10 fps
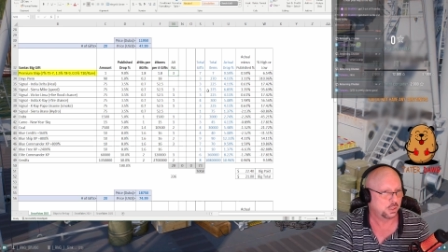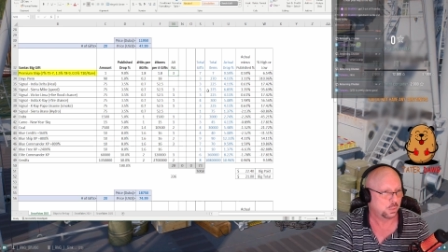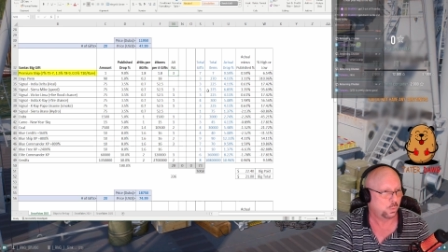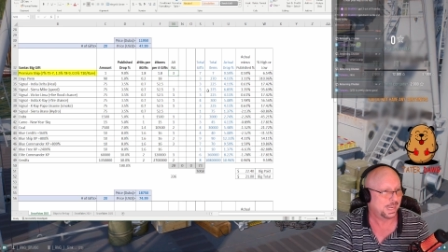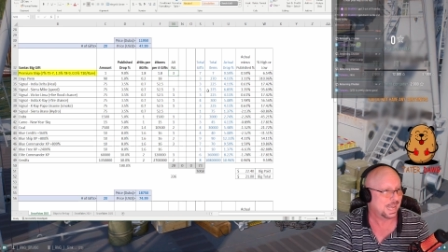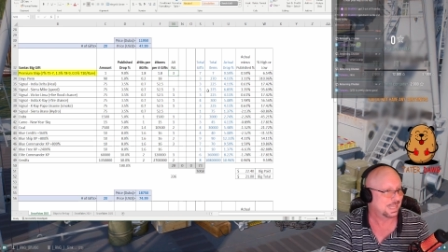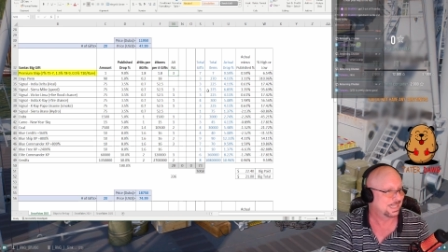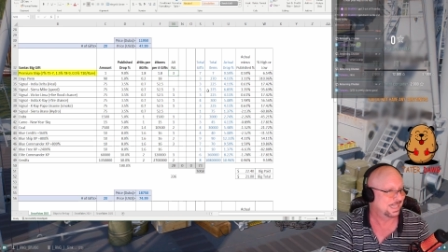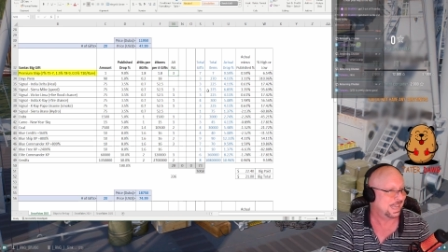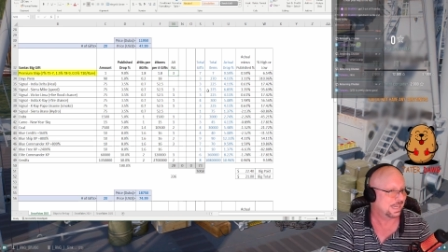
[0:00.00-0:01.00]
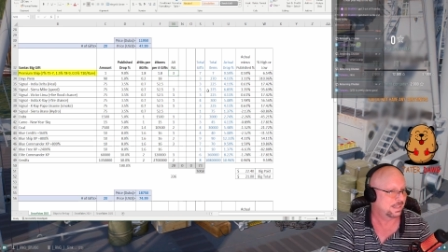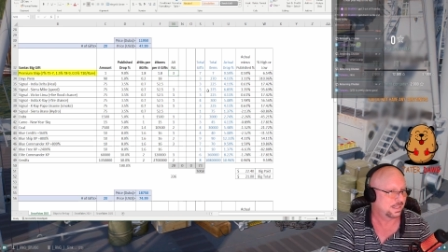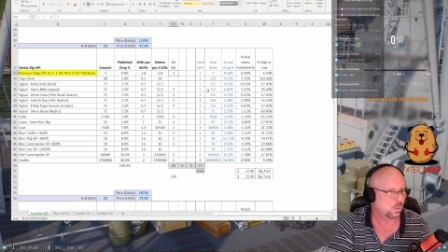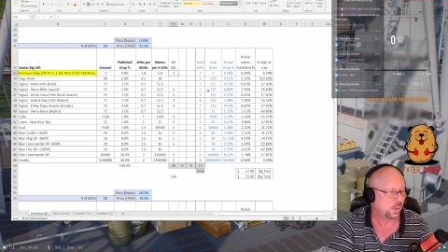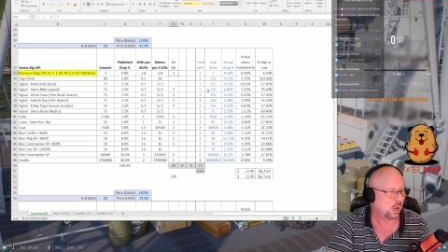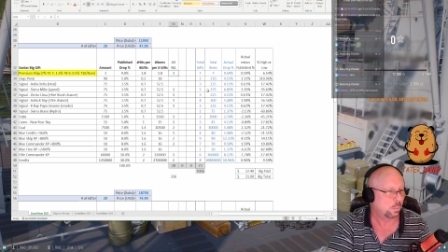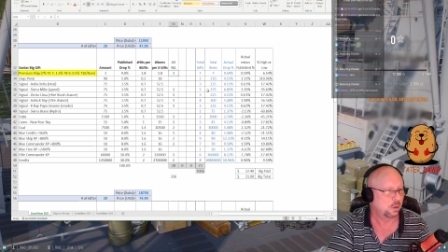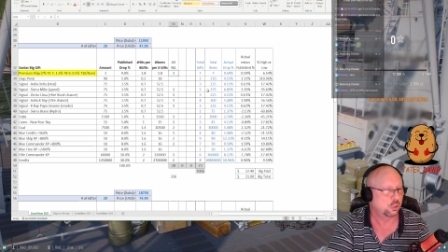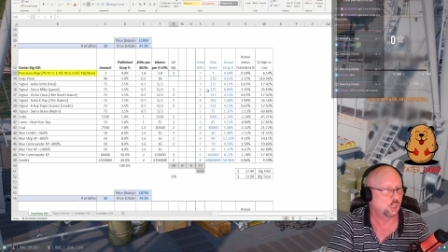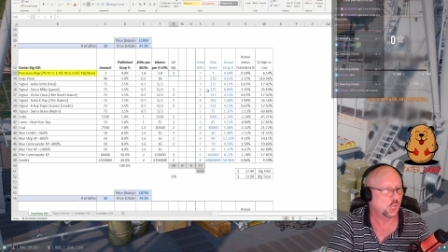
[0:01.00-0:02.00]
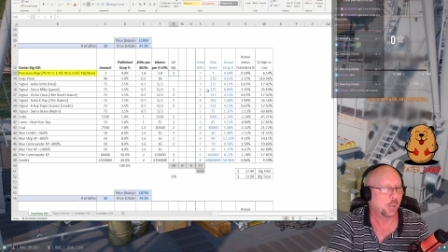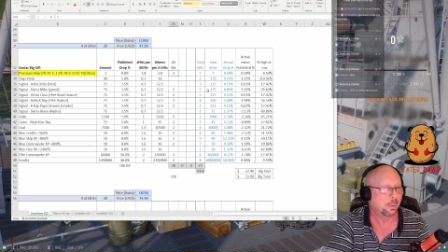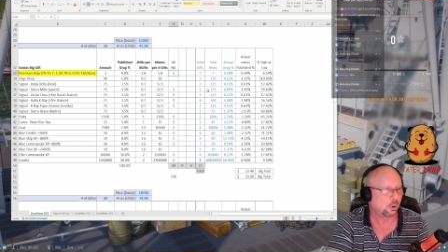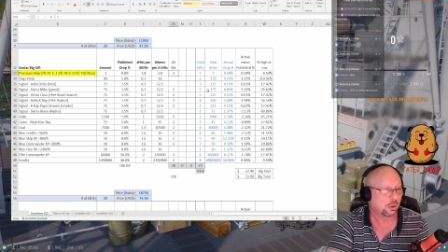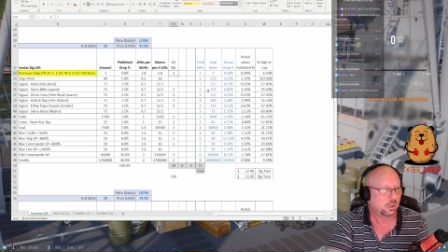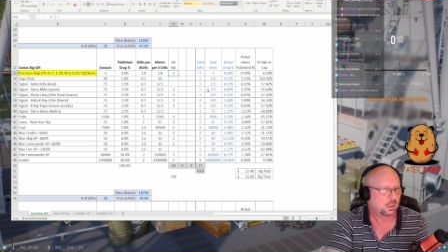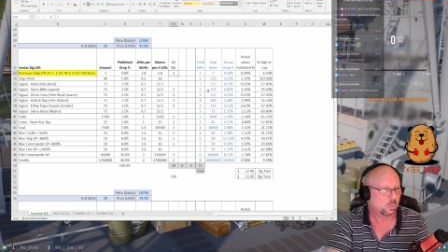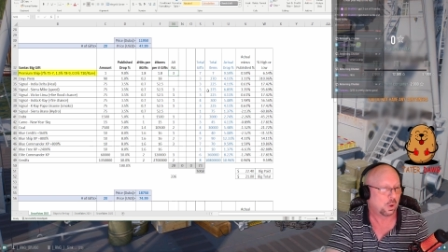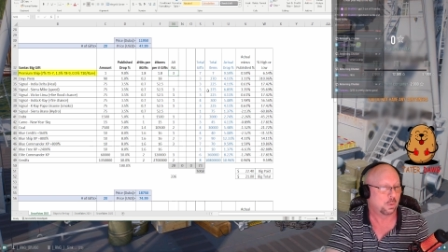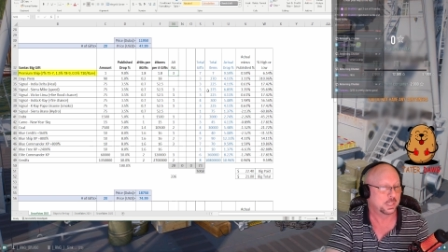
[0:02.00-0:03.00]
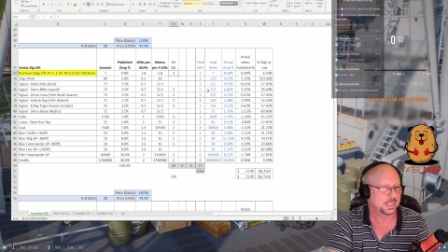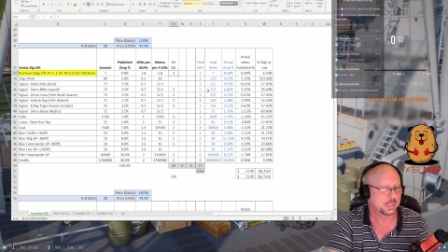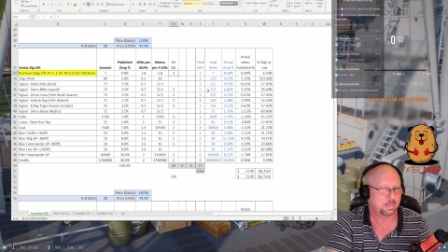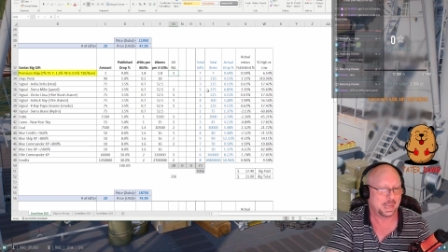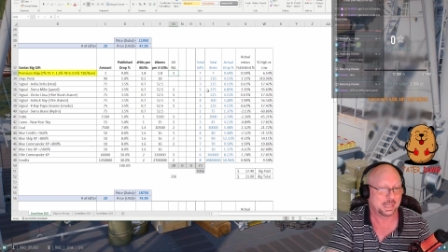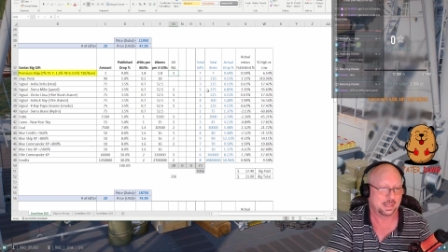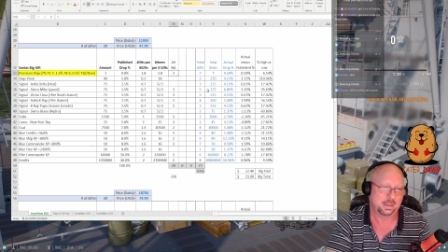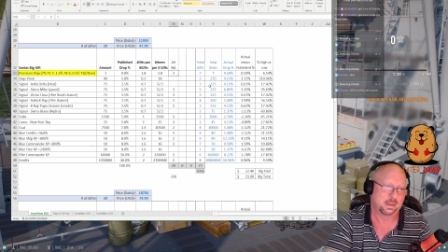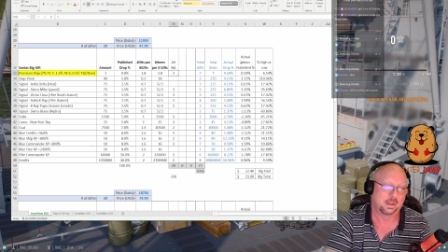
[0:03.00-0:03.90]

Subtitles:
and we got 6, so we almost doubled what was expected.